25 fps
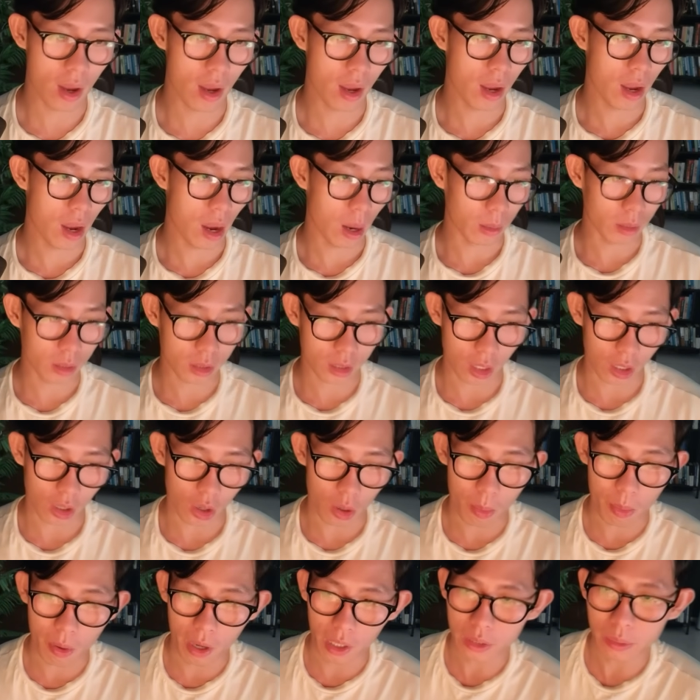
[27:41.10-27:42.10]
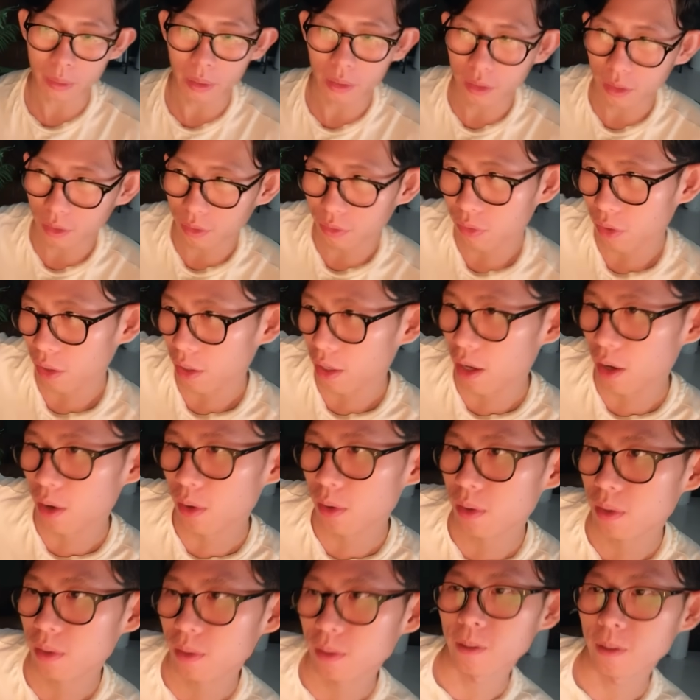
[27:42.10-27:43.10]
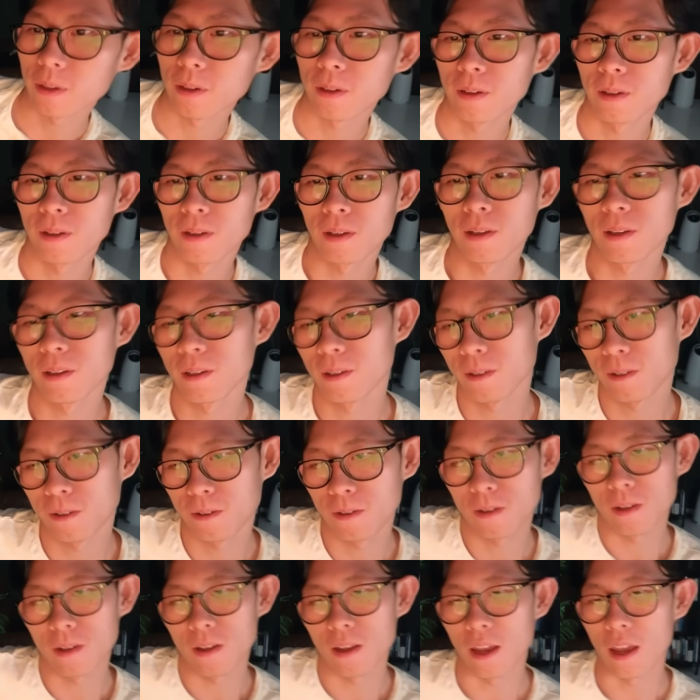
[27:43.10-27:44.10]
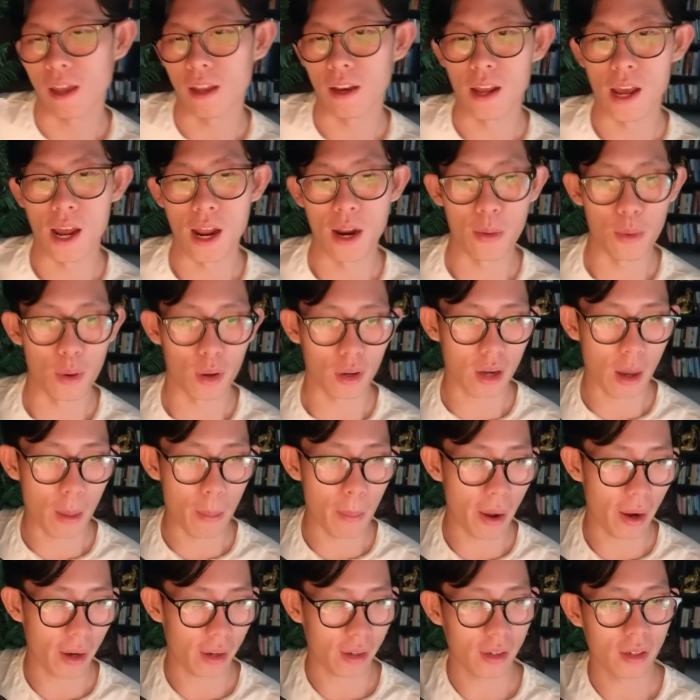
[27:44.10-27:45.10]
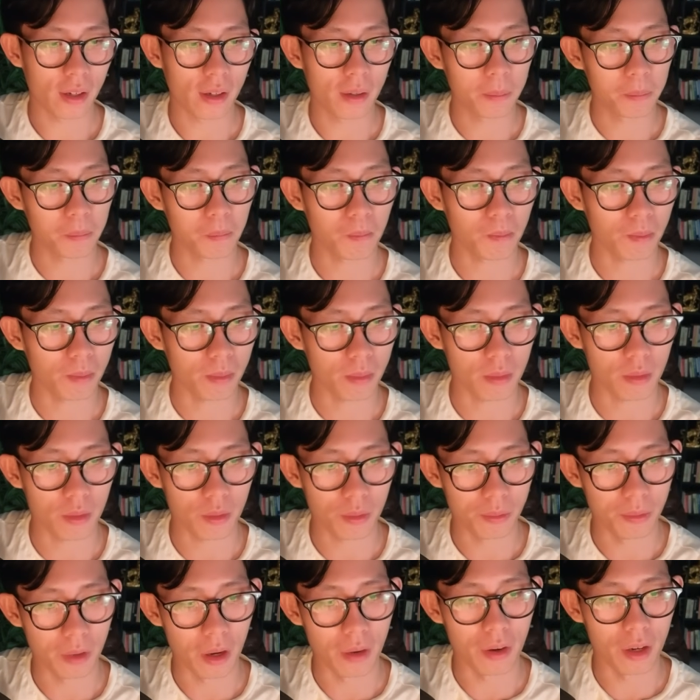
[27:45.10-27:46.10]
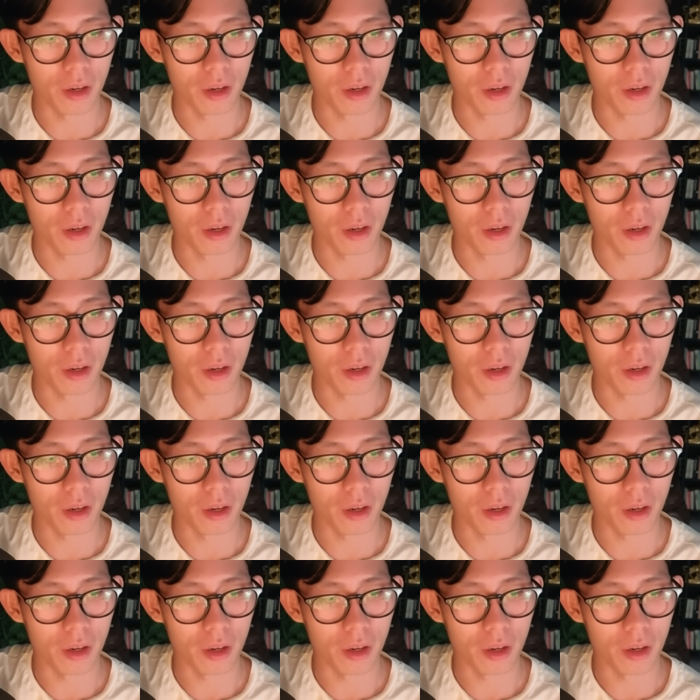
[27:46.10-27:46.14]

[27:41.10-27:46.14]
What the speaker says: I'm just gonna go brush my teeth right now, and then we'll come back very